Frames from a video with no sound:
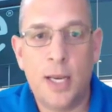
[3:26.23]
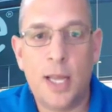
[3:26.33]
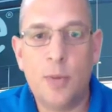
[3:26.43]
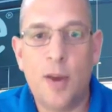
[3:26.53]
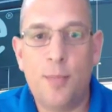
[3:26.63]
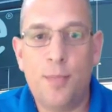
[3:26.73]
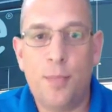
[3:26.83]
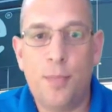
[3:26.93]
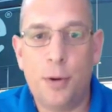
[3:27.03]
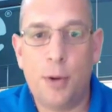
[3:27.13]
Now that we have
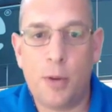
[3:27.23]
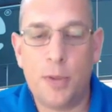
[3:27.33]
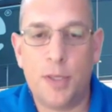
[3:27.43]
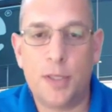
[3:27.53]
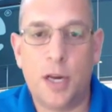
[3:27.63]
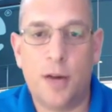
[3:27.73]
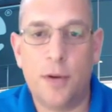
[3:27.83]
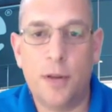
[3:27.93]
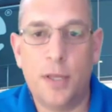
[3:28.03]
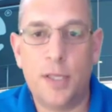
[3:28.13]
prerequisites
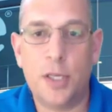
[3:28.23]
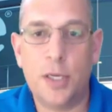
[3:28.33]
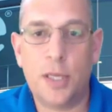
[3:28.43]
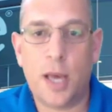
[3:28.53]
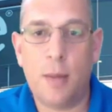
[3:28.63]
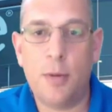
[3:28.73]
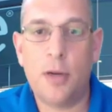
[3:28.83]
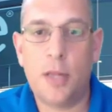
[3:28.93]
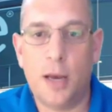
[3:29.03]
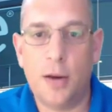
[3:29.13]
covered, let's look at the
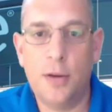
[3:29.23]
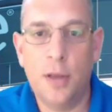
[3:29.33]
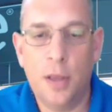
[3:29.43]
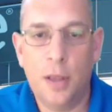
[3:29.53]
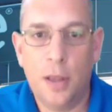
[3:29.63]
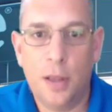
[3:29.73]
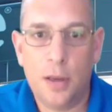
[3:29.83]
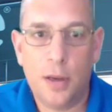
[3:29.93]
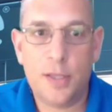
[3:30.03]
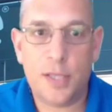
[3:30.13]
Hybrid Cloud
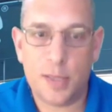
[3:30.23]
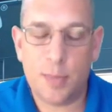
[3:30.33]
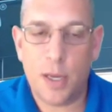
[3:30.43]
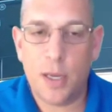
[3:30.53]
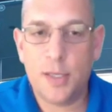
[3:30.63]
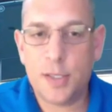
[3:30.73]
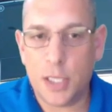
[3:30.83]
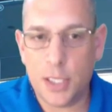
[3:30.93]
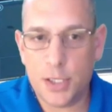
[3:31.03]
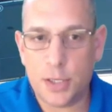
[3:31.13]
Assessment
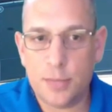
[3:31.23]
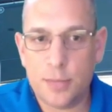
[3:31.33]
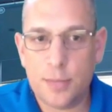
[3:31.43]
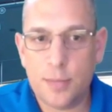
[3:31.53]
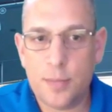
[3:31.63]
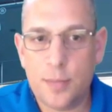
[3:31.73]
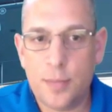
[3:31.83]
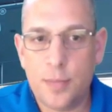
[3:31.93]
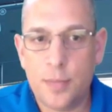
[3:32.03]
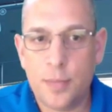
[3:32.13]
installation.
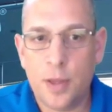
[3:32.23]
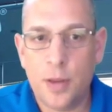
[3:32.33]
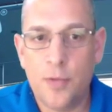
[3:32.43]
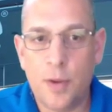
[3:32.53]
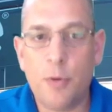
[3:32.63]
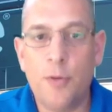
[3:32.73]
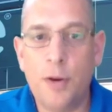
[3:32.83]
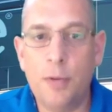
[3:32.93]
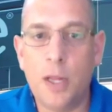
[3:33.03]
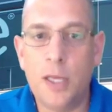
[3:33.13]
VMware
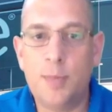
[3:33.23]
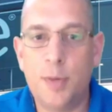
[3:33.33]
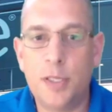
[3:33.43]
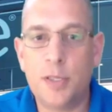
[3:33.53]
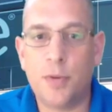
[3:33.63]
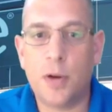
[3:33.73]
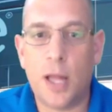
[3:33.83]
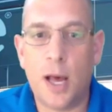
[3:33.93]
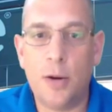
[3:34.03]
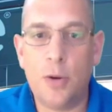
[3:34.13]
vRealize Business for
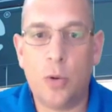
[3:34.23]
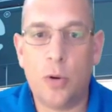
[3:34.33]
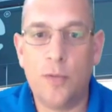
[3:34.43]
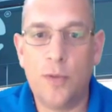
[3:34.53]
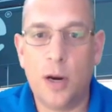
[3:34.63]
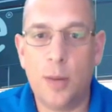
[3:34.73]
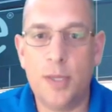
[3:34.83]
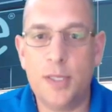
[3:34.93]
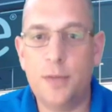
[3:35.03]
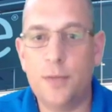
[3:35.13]
Cloud, or V R
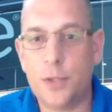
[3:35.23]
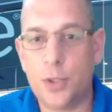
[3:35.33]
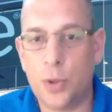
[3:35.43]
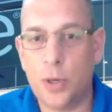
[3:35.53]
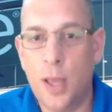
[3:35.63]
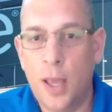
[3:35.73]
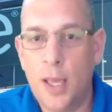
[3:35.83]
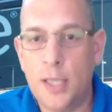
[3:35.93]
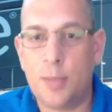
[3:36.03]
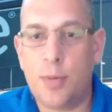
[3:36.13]
B C for short,
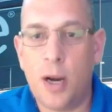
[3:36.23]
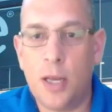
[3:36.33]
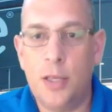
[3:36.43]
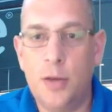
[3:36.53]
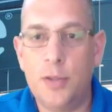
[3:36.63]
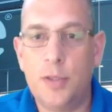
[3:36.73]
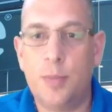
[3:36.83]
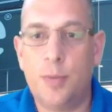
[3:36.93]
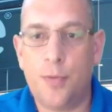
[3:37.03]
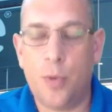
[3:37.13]
is a product used
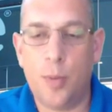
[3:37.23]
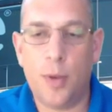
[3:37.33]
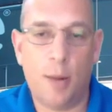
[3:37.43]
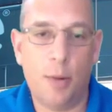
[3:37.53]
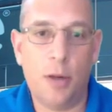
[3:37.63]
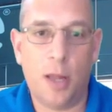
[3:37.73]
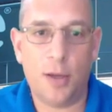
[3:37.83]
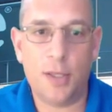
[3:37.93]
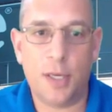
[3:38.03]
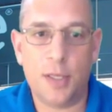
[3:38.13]
to perform the Hybrid
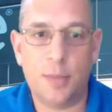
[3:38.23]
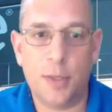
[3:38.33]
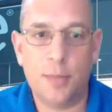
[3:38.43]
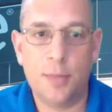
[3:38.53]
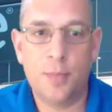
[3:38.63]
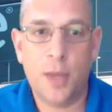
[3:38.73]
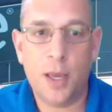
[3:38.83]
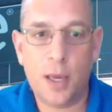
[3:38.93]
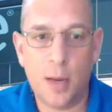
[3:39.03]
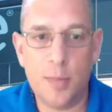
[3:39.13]
Cloud Assessment.
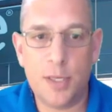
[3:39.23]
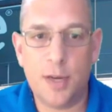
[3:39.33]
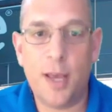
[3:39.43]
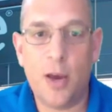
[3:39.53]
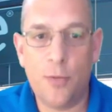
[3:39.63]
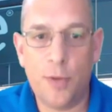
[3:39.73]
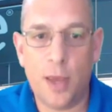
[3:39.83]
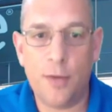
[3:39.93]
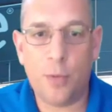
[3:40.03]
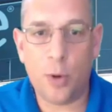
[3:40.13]
It comes in an O
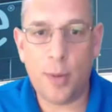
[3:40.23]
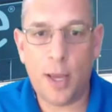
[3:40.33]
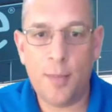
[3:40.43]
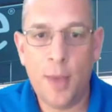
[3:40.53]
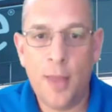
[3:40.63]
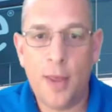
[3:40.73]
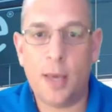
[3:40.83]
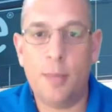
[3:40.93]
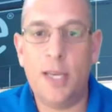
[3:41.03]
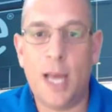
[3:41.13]
V A format
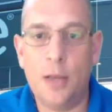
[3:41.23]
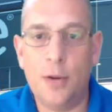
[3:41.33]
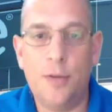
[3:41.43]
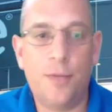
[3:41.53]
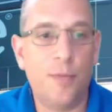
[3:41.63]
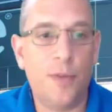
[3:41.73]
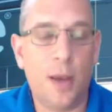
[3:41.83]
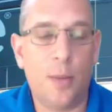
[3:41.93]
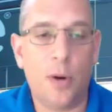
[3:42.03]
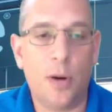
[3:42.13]
that can be downloaded from
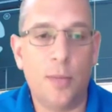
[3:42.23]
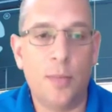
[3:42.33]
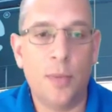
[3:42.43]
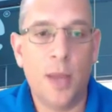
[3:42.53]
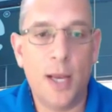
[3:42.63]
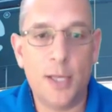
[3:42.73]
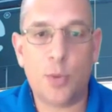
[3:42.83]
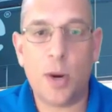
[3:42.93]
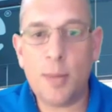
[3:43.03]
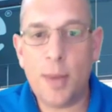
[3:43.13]
VMware. It
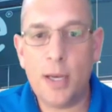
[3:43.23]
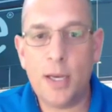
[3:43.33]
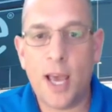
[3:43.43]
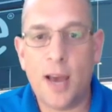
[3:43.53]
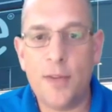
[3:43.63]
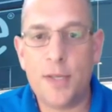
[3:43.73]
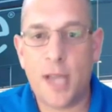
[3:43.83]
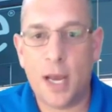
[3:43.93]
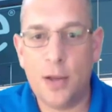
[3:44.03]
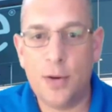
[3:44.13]
is recommended to have this
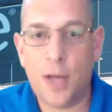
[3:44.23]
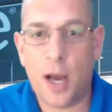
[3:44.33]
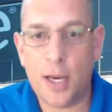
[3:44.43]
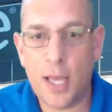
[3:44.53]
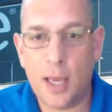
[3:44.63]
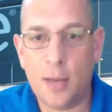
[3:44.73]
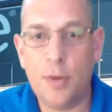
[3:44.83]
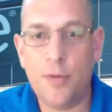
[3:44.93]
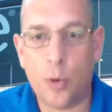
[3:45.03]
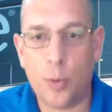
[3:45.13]
download on hand
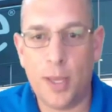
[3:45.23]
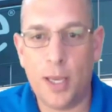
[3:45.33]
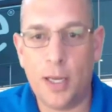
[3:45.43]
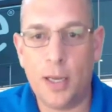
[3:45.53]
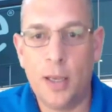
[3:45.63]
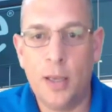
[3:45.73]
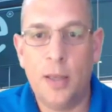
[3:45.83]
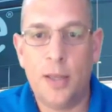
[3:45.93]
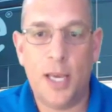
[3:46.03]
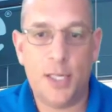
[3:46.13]
before beginning
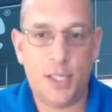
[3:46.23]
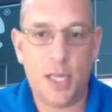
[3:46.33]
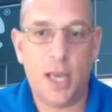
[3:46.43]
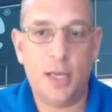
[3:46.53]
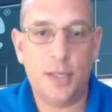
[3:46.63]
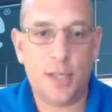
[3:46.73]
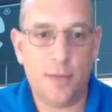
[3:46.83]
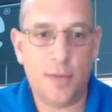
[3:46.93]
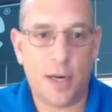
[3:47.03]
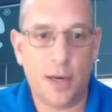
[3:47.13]
the H C A to
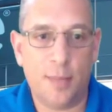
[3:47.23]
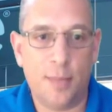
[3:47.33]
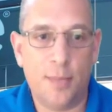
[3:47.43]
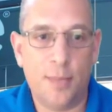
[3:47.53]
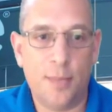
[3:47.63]
save time.